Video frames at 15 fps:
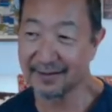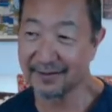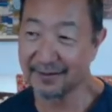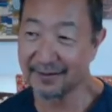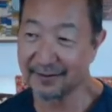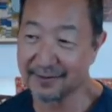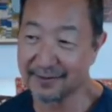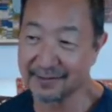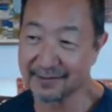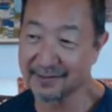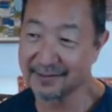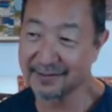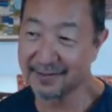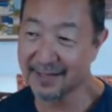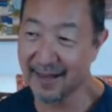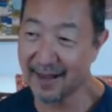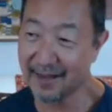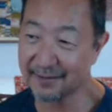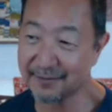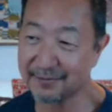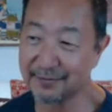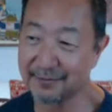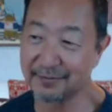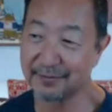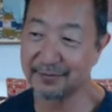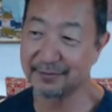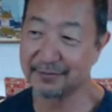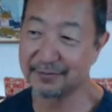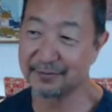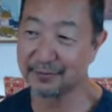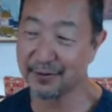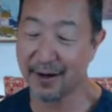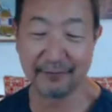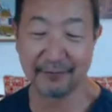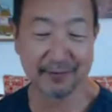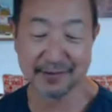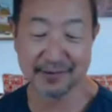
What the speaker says: there is that travel